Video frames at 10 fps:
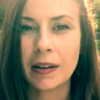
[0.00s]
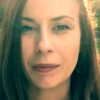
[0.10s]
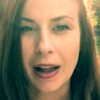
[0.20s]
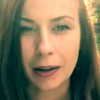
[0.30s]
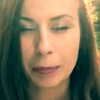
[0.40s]
and
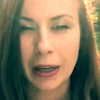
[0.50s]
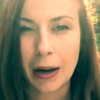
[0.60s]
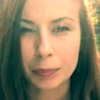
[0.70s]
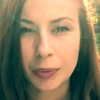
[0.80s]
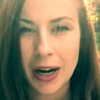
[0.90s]
developing
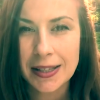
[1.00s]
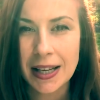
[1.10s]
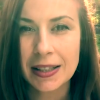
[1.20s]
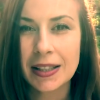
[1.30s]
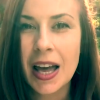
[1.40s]
a
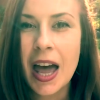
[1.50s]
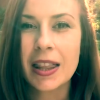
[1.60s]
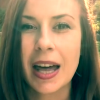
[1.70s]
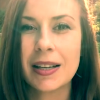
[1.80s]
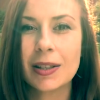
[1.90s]
presence
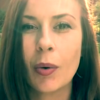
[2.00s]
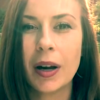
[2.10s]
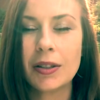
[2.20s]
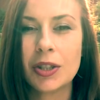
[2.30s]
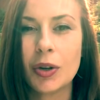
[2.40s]
that is
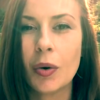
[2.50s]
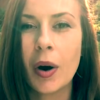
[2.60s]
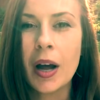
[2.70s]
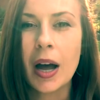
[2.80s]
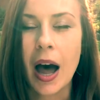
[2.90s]
going to